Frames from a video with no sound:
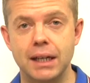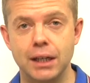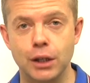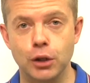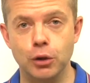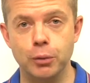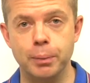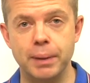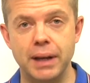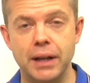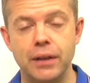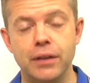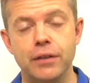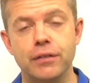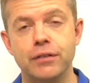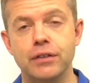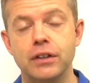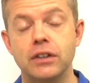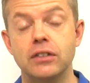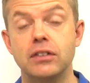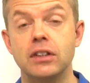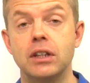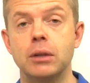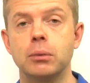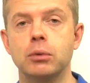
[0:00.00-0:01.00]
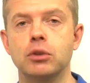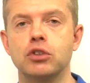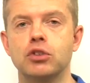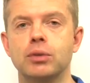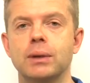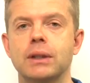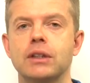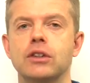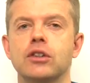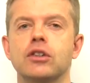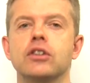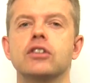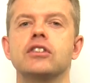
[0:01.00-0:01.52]
a little bit. And the first thing I want to
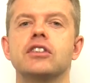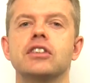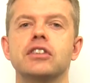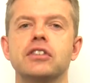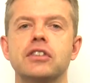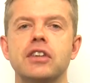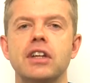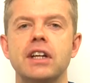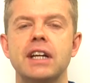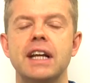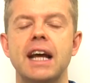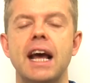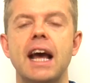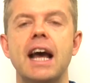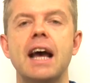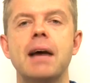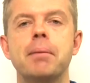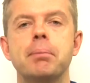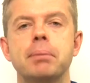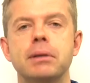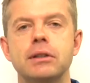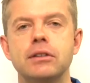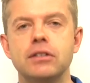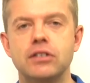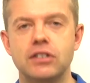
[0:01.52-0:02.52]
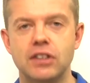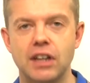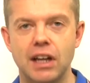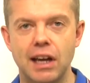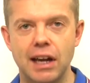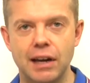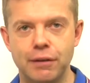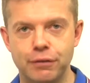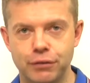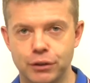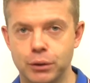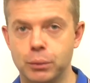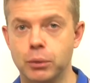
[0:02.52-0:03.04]
acknowledge is that it happens to
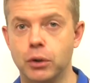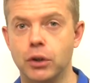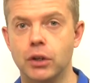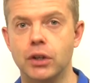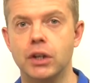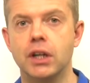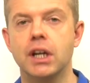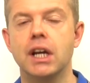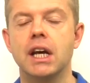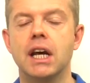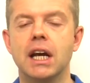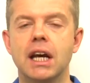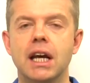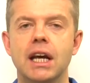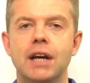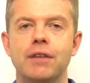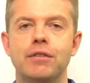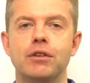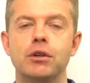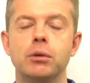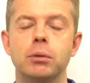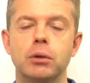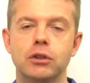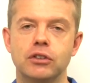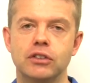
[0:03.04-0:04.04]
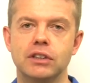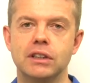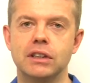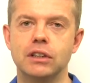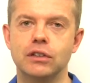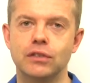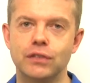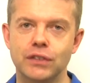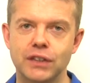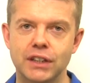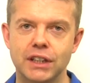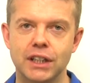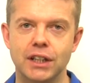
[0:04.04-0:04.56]
everyone. If you're watching
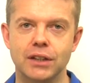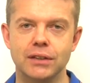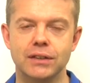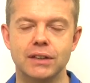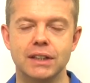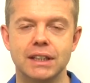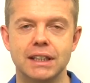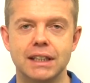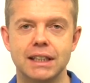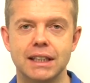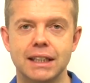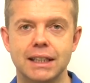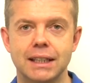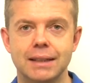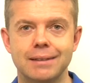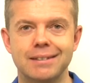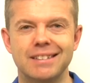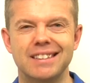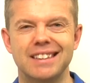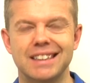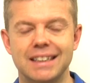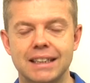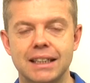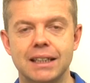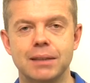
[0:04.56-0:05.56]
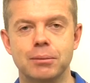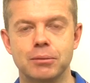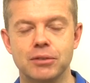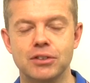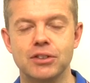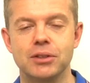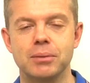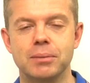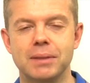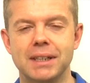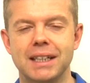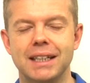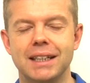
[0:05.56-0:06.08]
this video thinking, oh, that happens
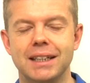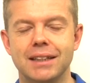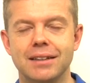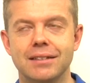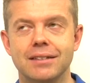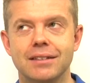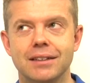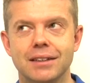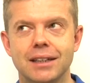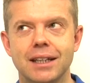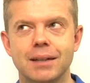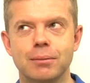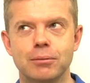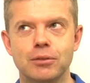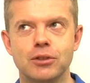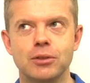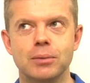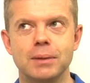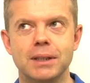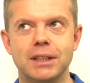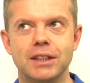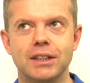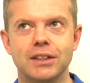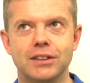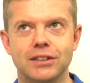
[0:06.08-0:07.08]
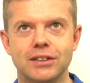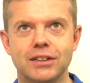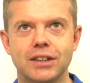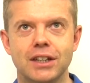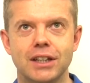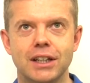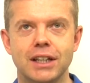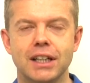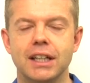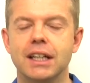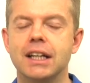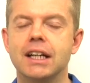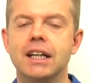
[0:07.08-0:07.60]
to me, that happened to me last
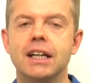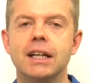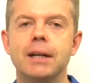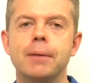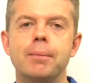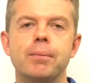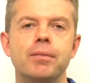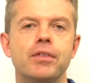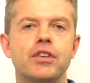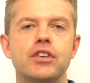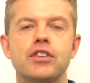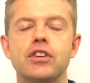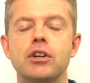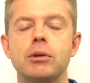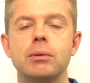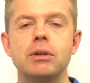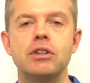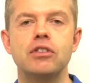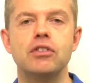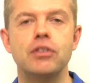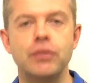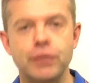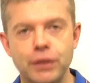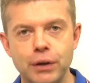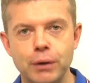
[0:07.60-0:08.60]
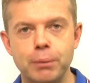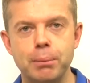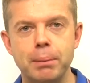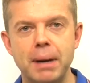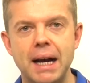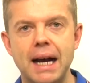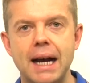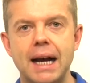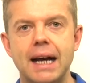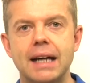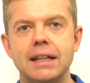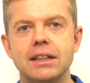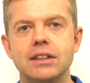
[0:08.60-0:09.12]
night, there's no reason to feel
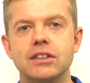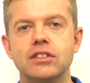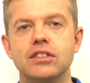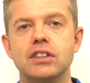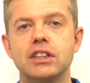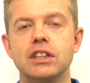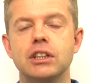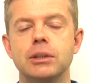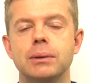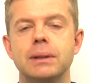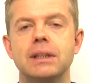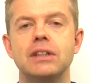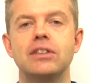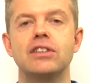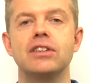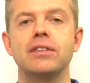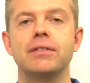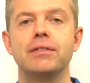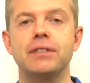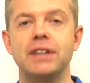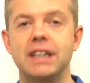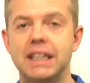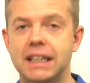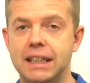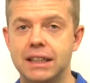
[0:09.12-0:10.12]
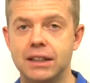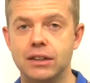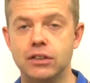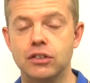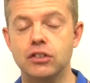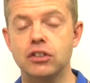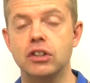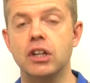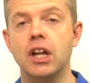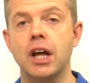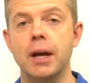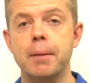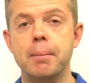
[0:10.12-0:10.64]
bad. Until you intervene
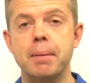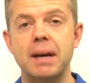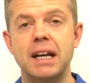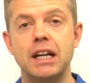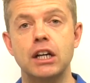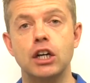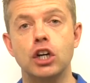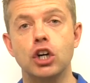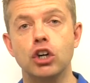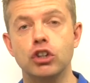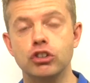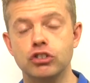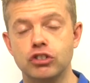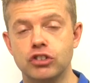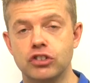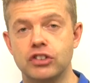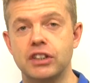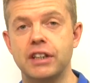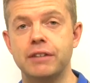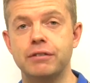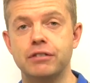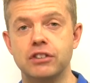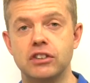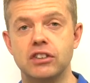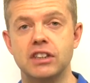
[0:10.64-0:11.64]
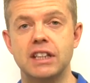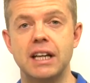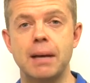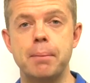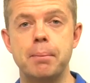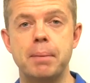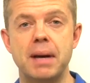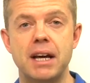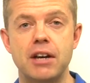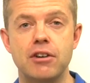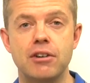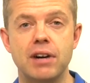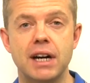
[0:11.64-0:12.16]
and like make a conscious effort to get
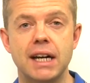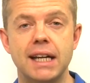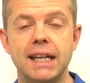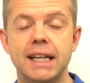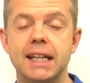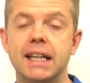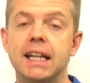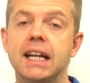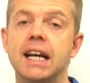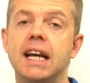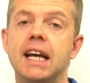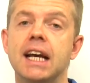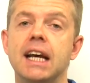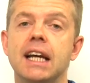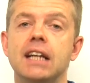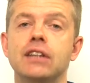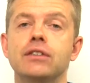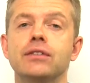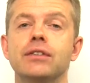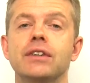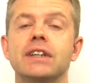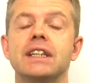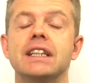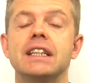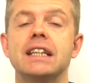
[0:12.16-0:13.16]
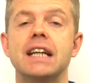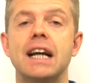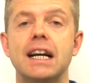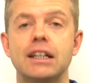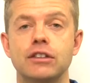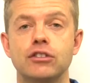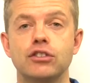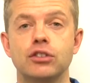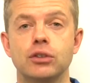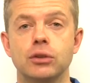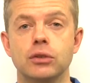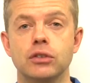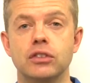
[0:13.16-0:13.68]
better at it, it's very
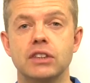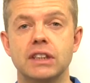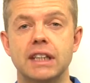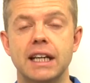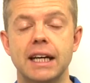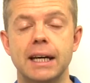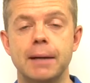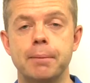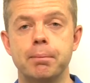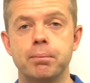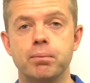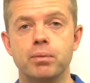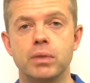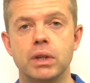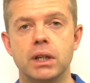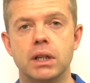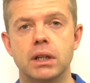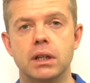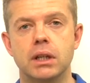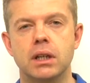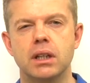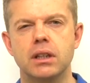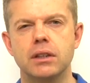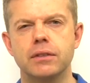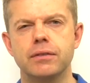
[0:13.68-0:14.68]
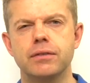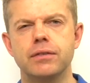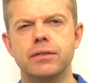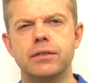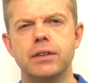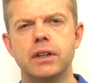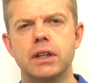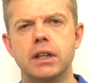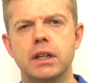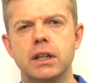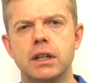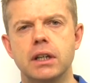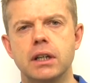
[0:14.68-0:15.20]
natural to get kind of
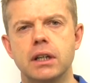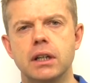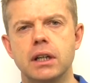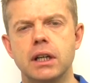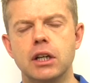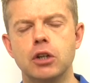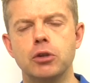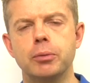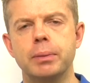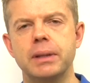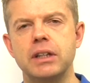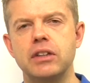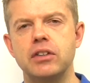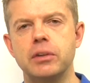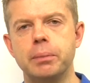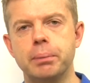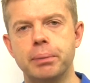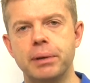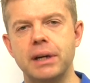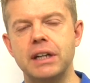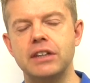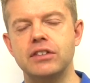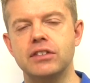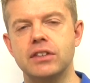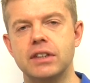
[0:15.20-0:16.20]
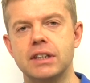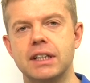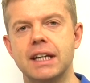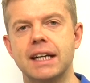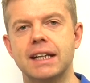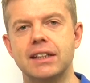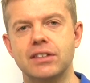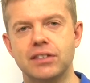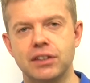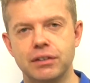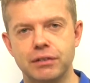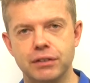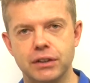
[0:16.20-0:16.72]
a little bit depressed and
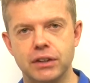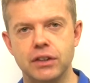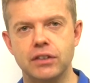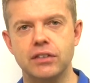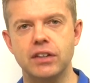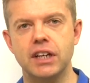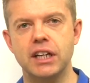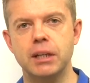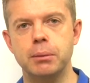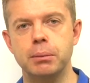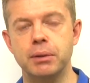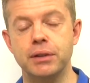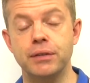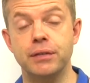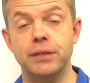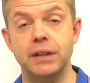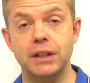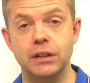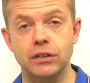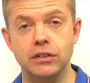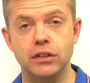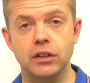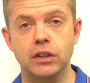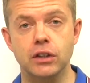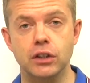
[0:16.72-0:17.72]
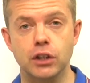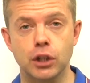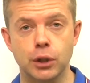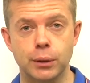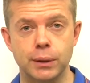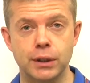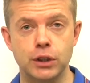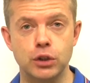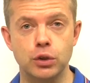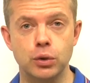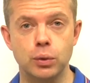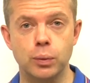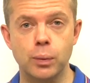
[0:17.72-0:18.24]
negative at the table if things aren't
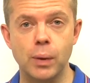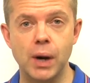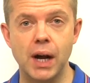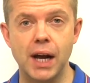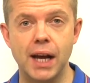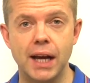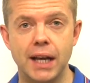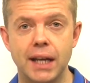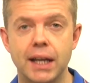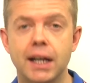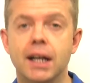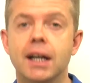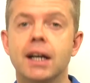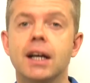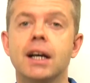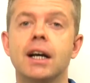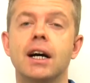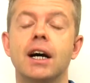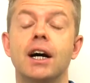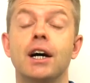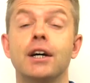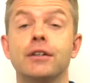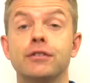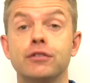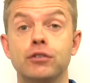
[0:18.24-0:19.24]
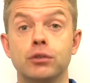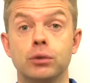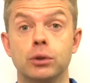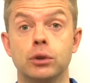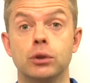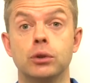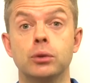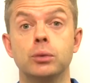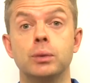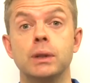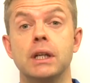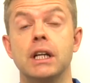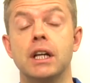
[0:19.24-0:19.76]
going your way. After
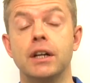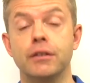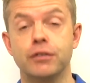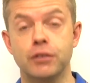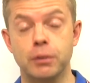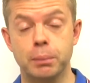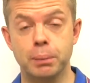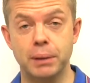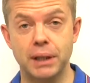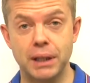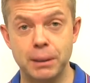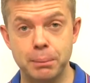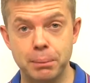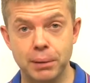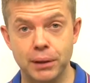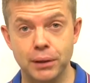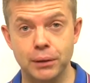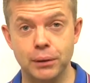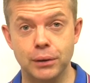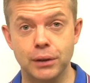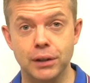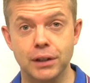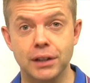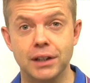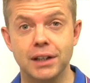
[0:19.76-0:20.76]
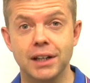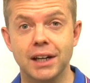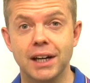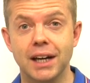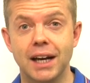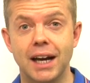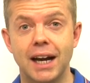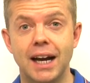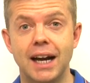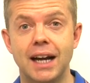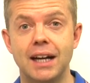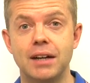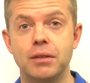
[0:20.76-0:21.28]
all, we love to play poker
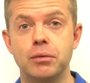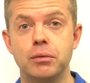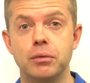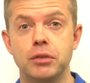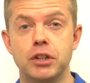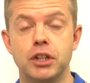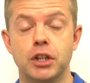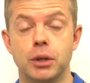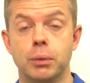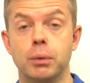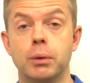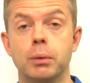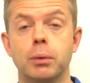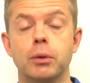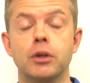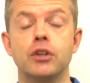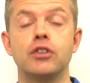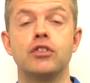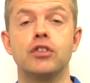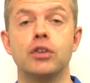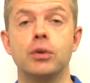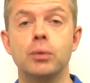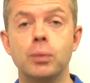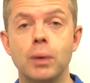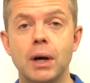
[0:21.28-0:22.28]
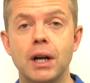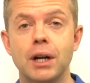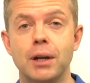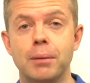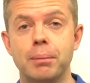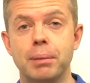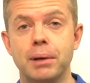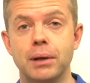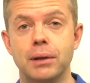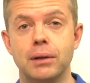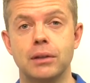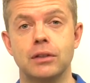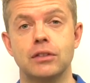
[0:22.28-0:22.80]
and, you know, we want to do well at
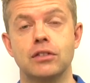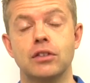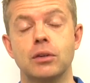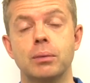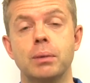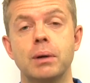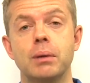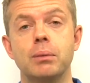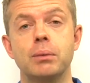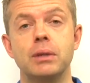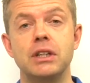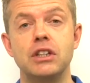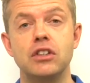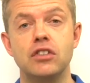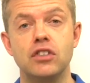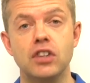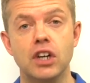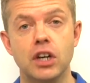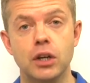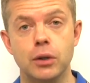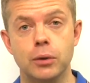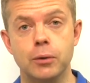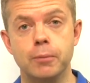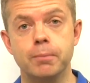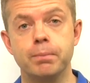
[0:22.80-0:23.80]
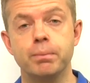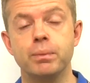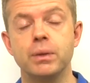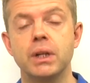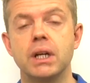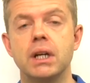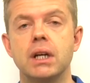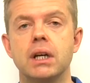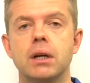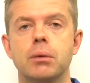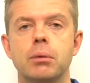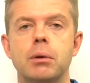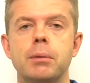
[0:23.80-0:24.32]
poker. So when we don't,
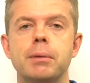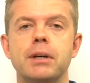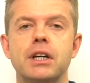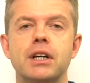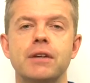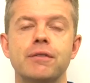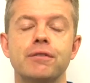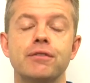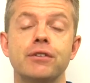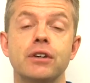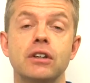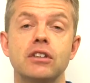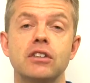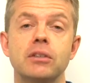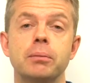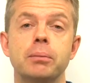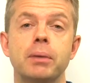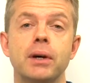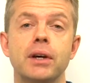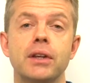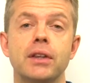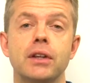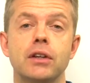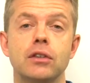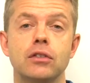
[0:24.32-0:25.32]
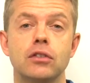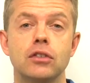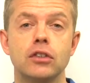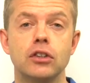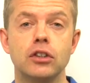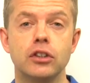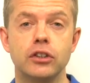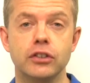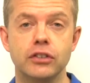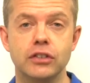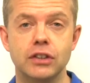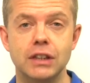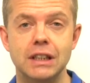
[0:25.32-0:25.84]
when we're confronted by those
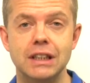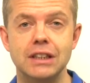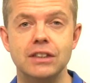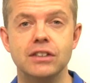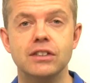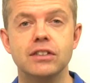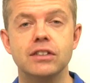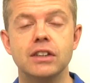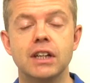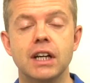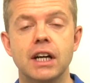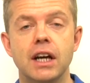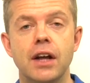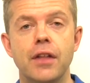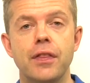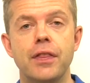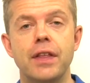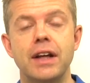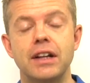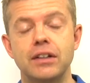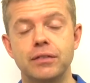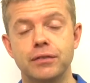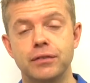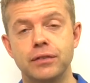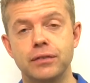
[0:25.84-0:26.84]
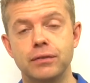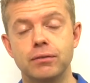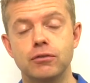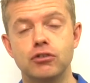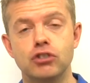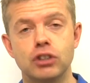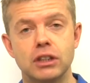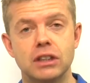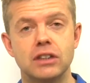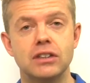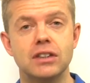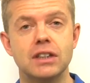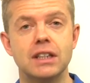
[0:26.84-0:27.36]
losses, that
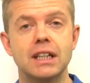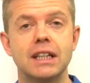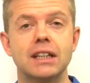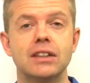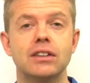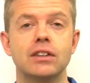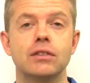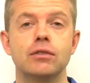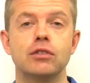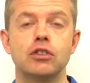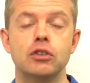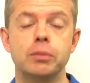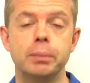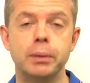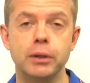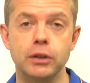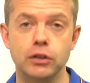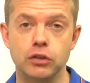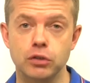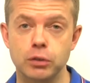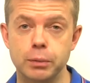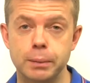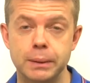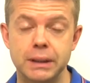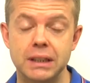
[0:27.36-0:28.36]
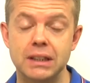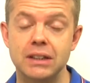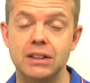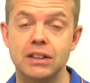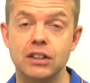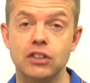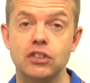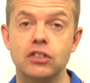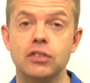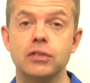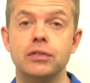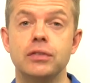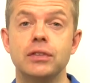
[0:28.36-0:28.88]
triggers a negative response. We've been
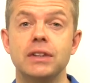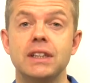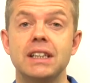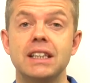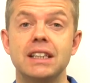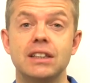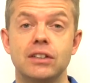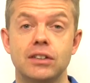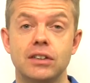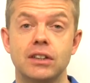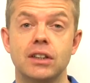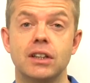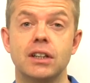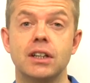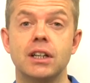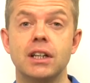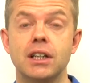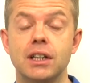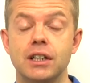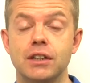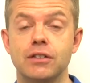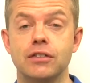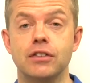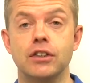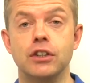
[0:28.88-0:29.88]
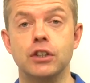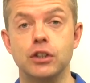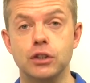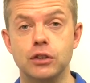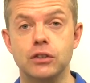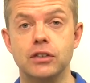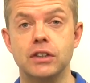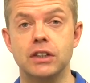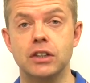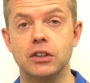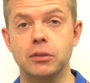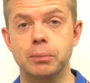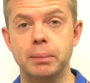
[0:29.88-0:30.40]
conditioned for years in our lives that
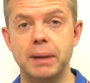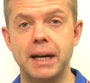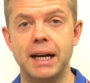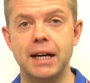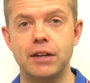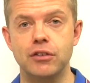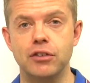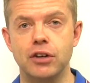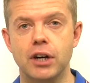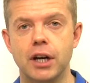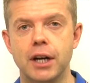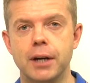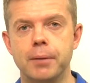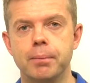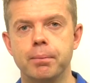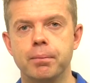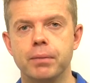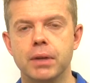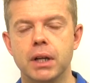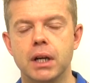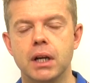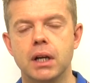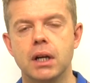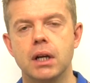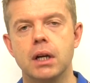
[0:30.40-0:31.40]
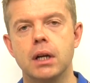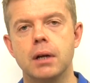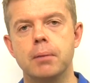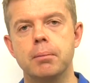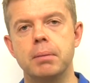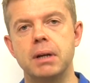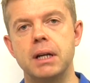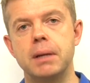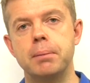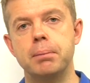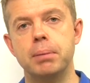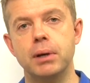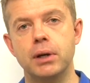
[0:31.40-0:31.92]
losing is bad, right?
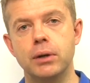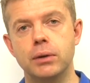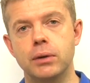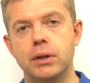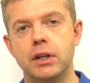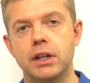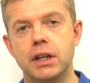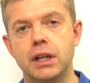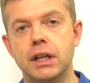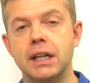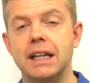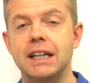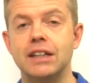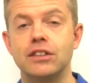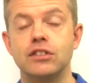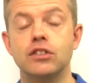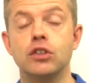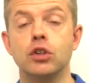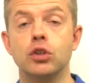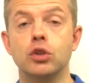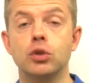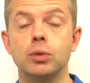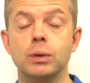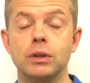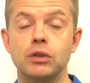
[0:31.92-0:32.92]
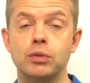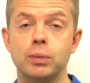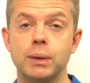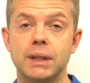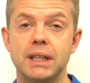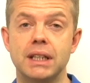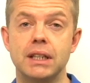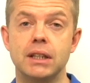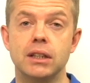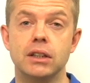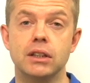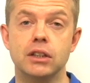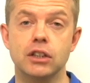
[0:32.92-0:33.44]
But in poker, it's not always
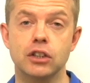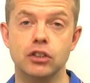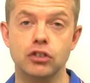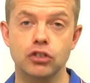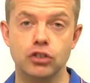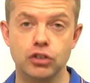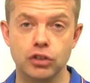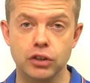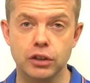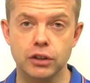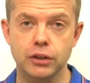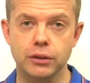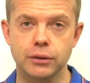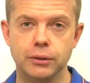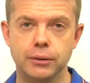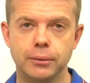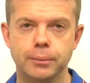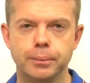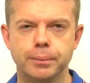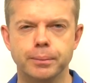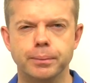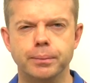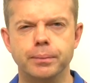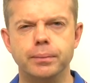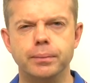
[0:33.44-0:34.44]
within our control.